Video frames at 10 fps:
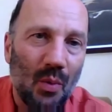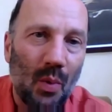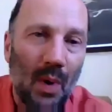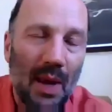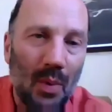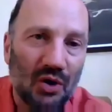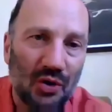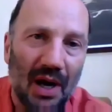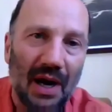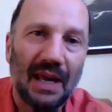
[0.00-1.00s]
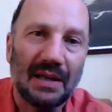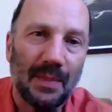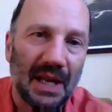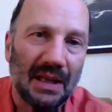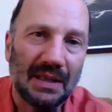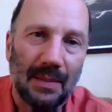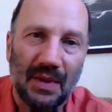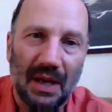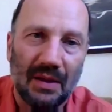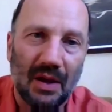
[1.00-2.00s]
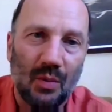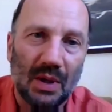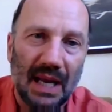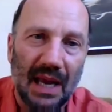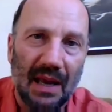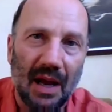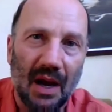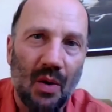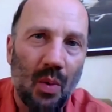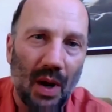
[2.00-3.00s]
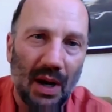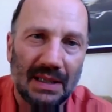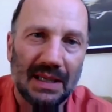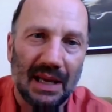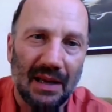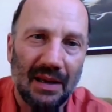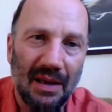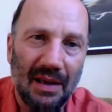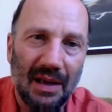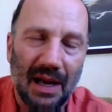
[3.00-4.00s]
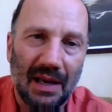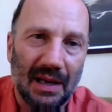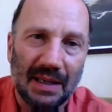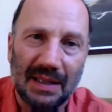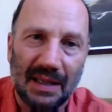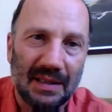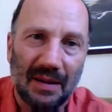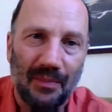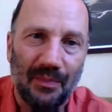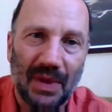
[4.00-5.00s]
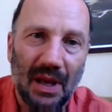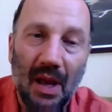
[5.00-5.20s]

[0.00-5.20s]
we were trying to build something that was a quality kind of system.